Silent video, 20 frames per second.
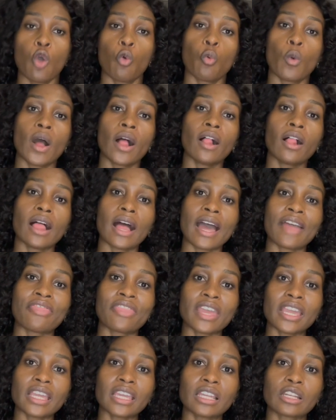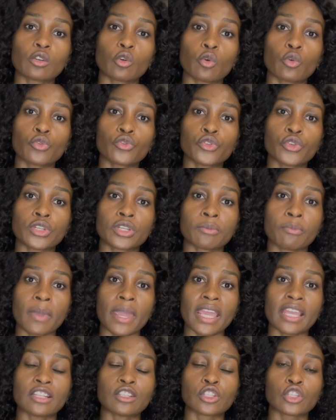Well, I think it also
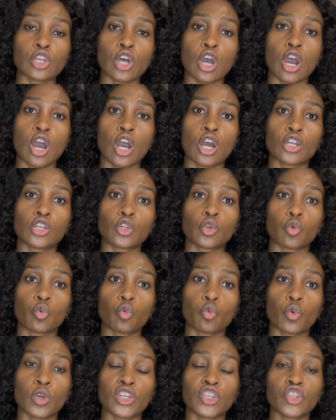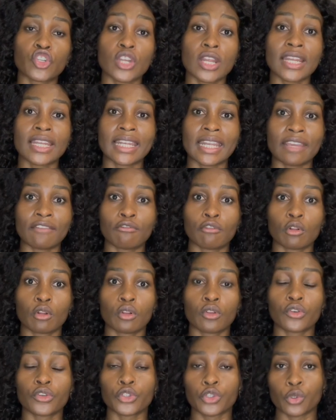depends on which
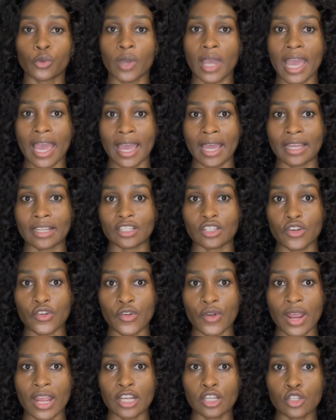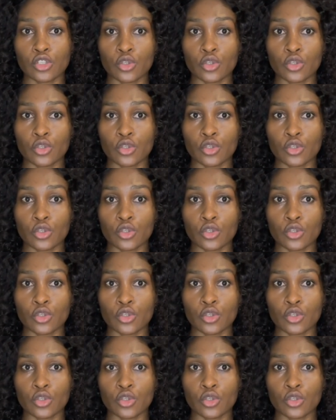level you're at, right?